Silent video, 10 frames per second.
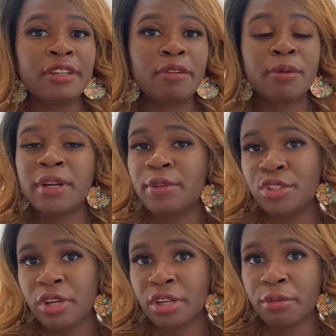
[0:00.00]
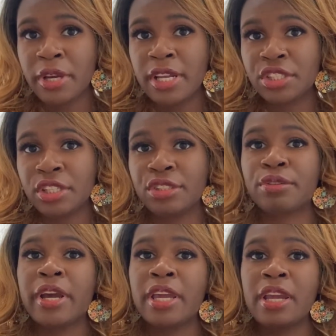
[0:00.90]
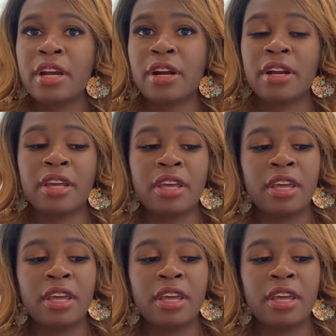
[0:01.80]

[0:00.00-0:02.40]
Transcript: of whatever you're trying to reach is right here,